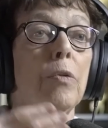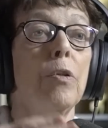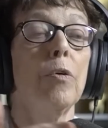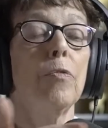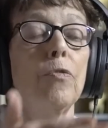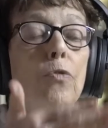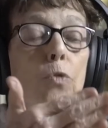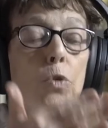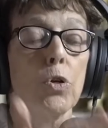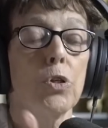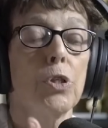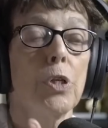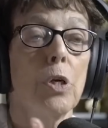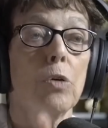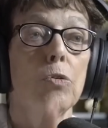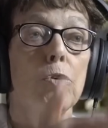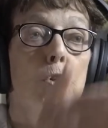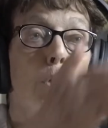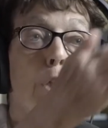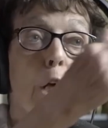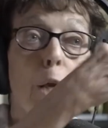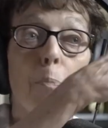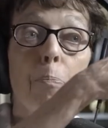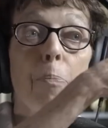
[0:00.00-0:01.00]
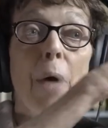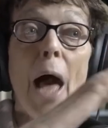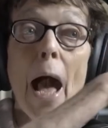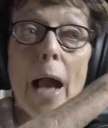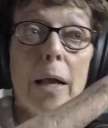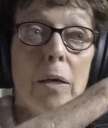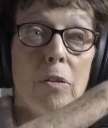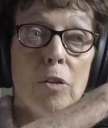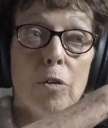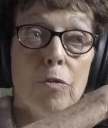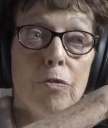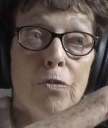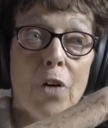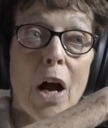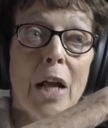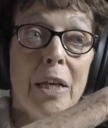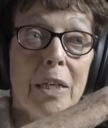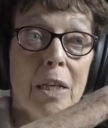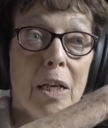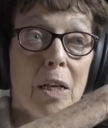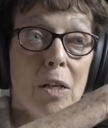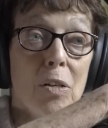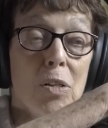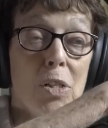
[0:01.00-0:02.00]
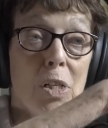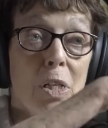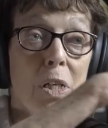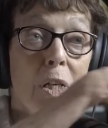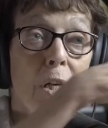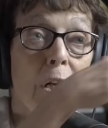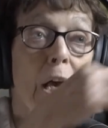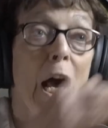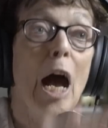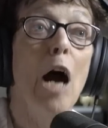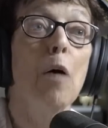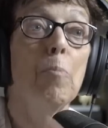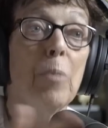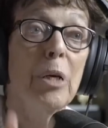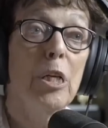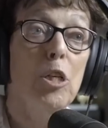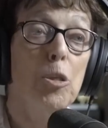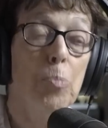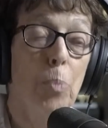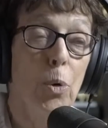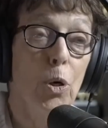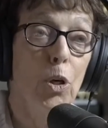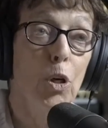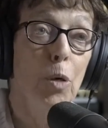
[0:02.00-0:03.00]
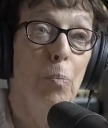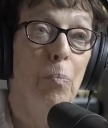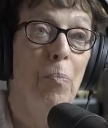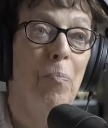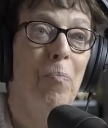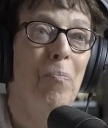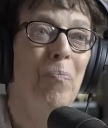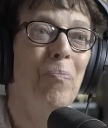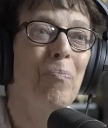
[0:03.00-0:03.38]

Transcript: the four centers sent back their findings. How many sperm?